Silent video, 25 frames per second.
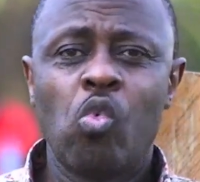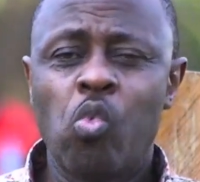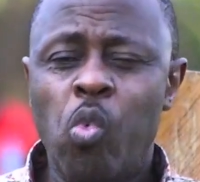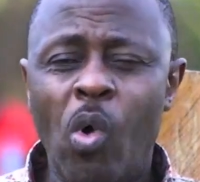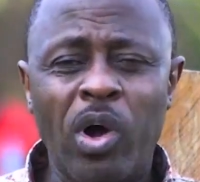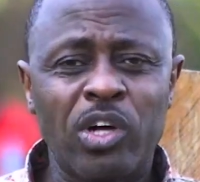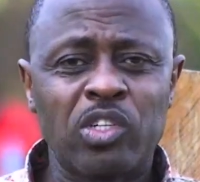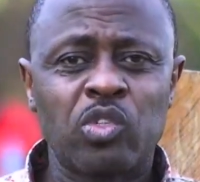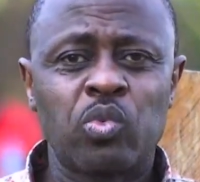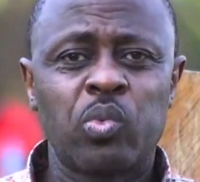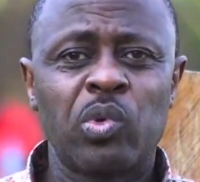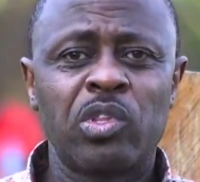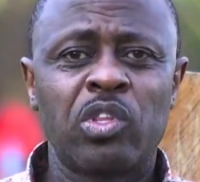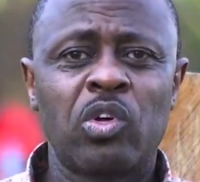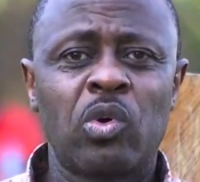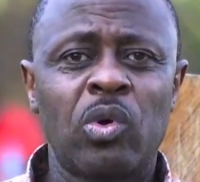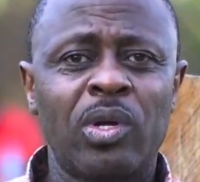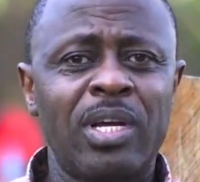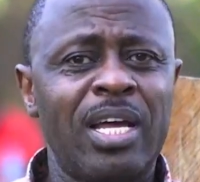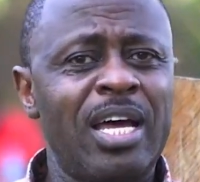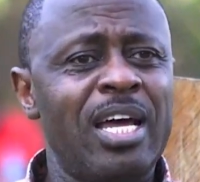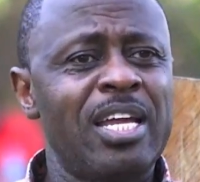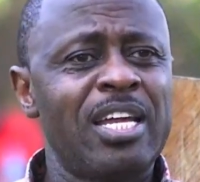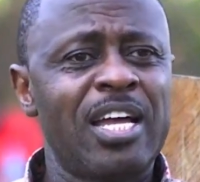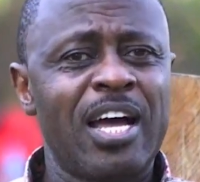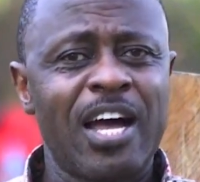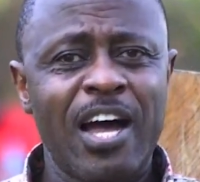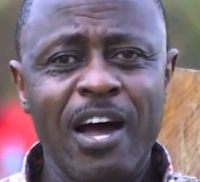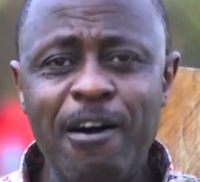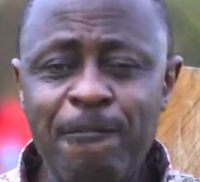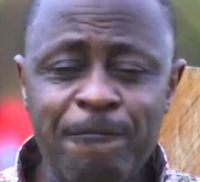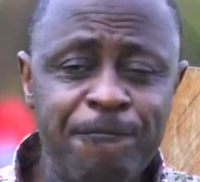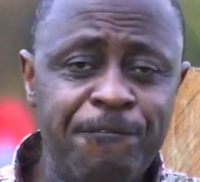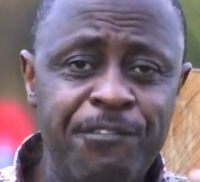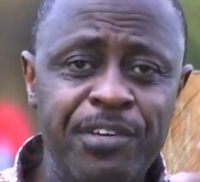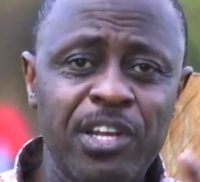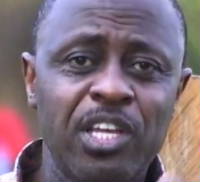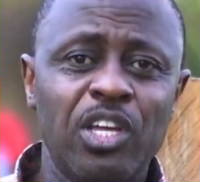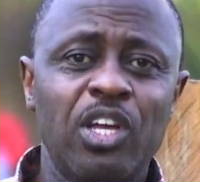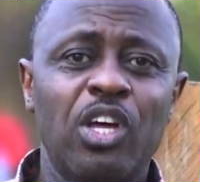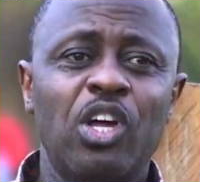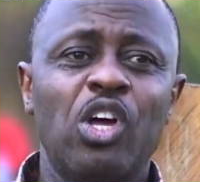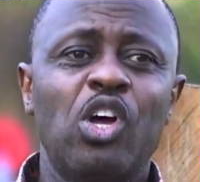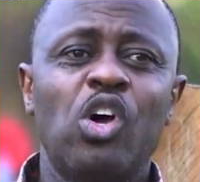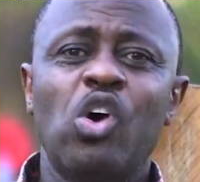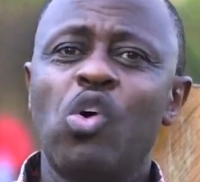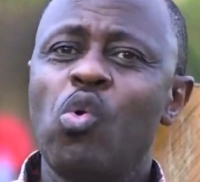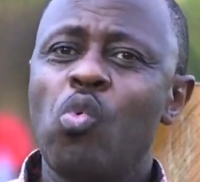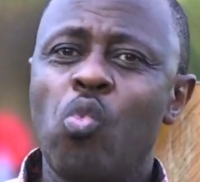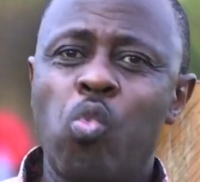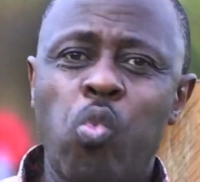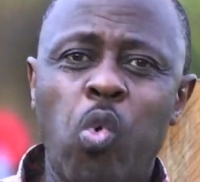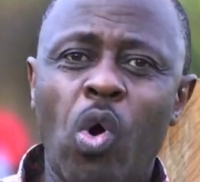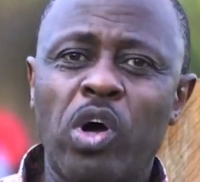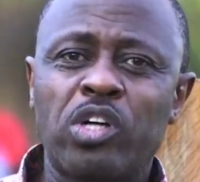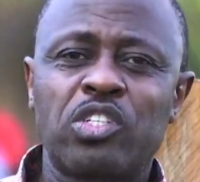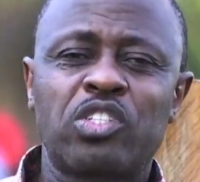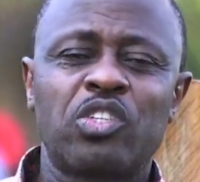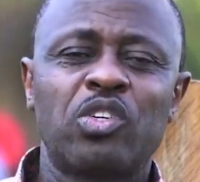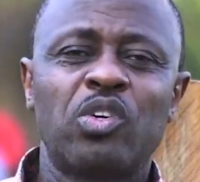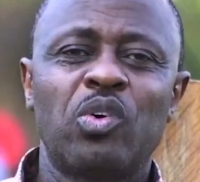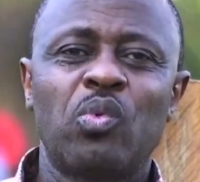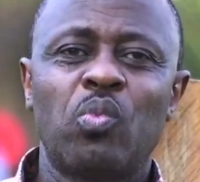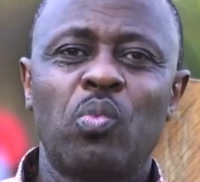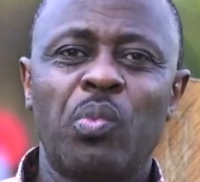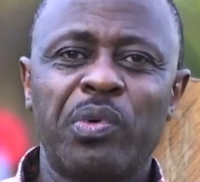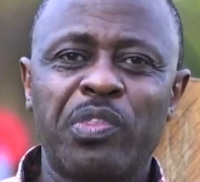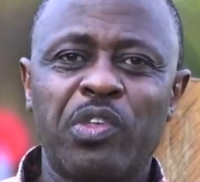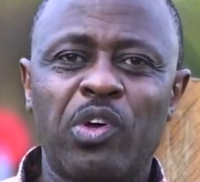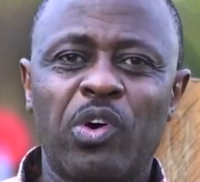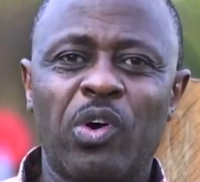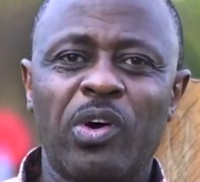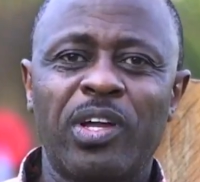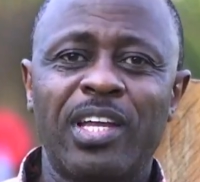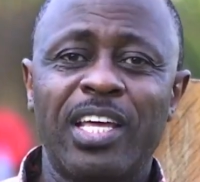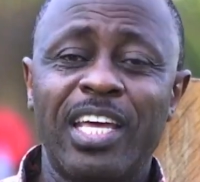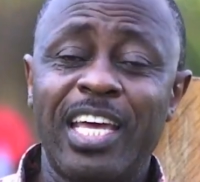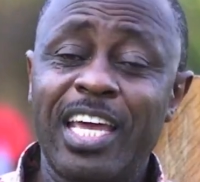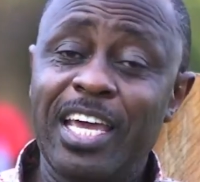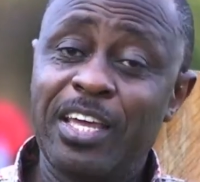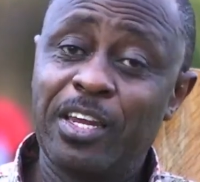walked with God. And Humphrey walked with God.